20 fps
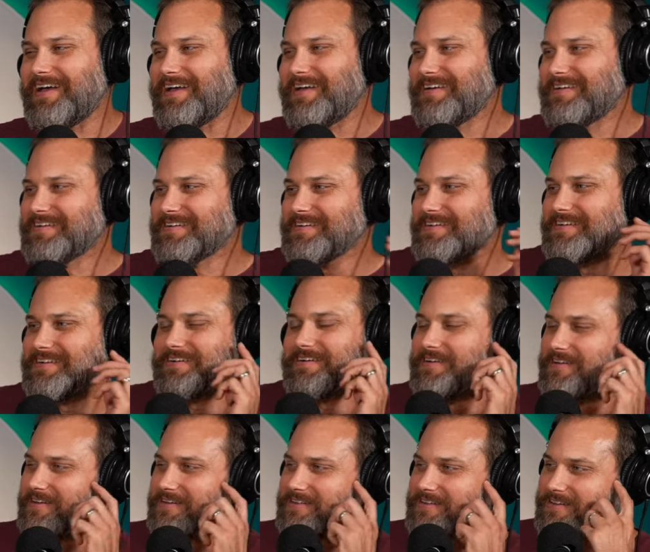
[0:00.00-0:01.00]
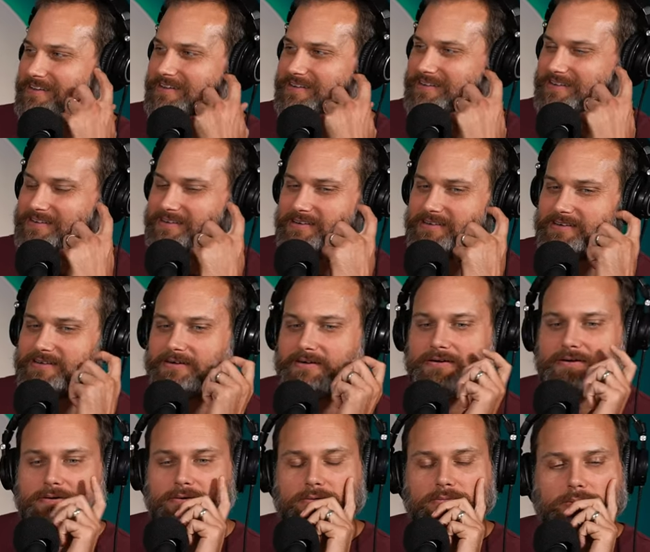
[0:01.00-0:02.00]

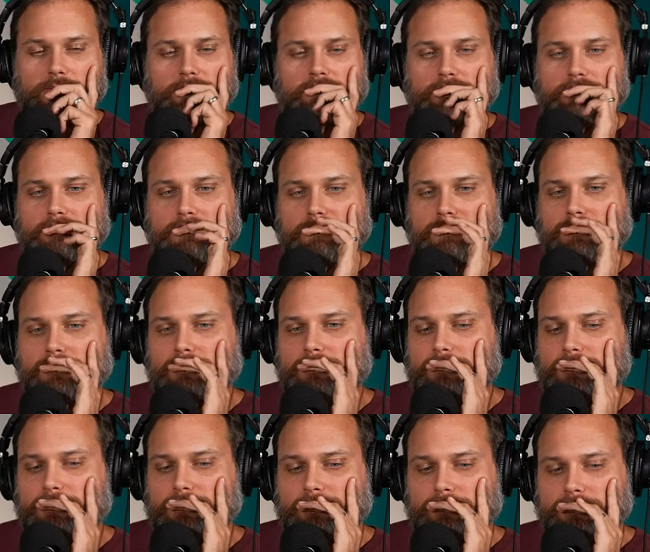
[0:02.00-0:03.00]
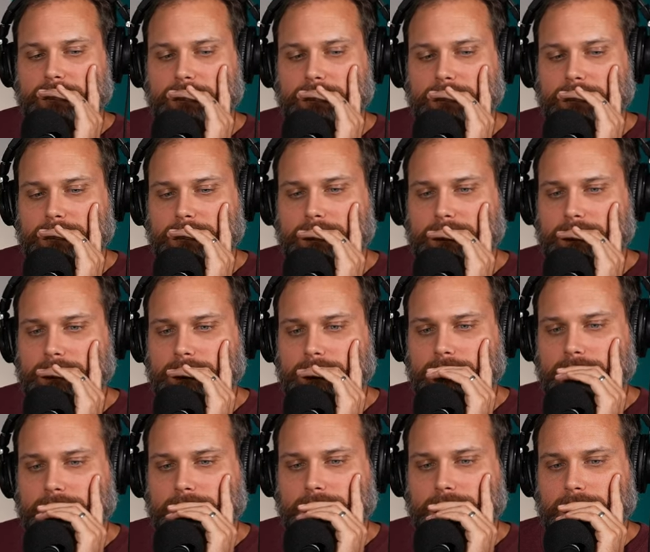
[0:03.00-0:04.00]

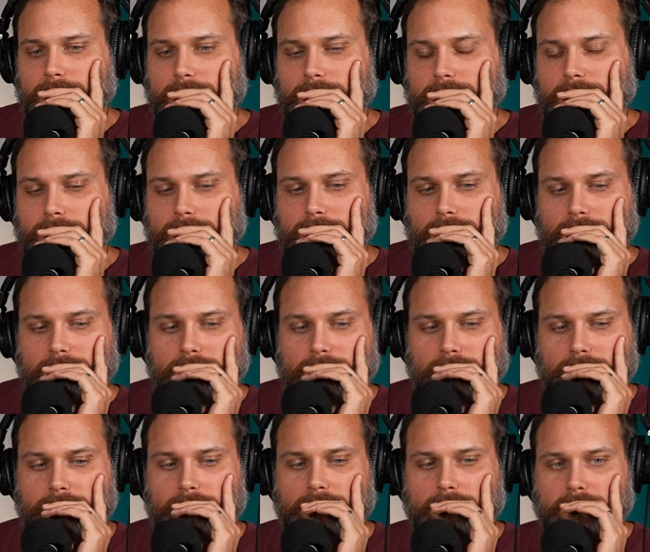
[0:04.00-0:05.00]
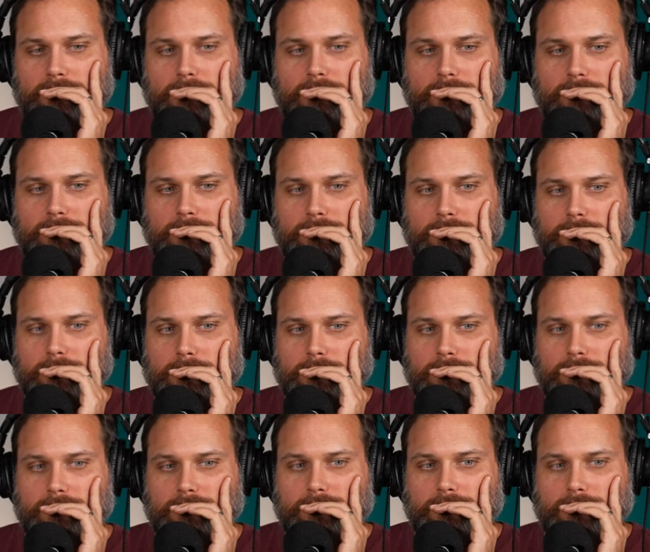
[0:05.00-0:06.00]

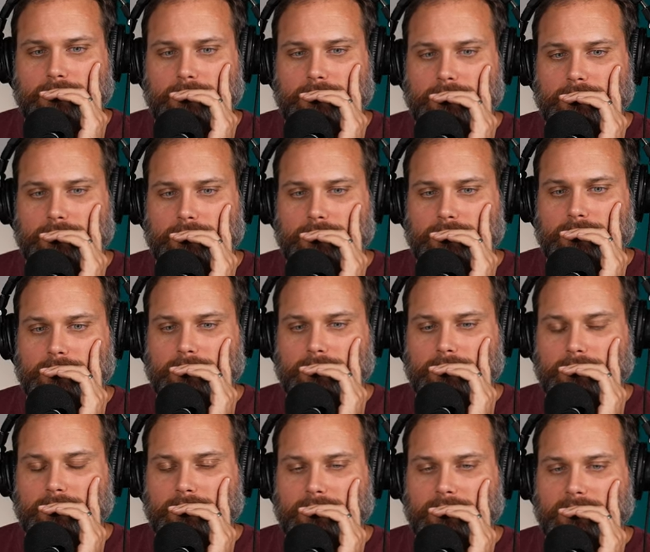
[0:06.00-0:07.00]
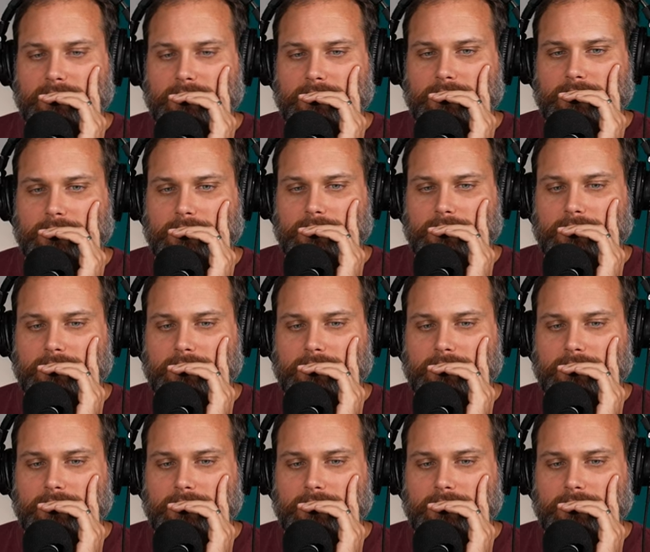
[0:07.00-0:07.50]
[no speech]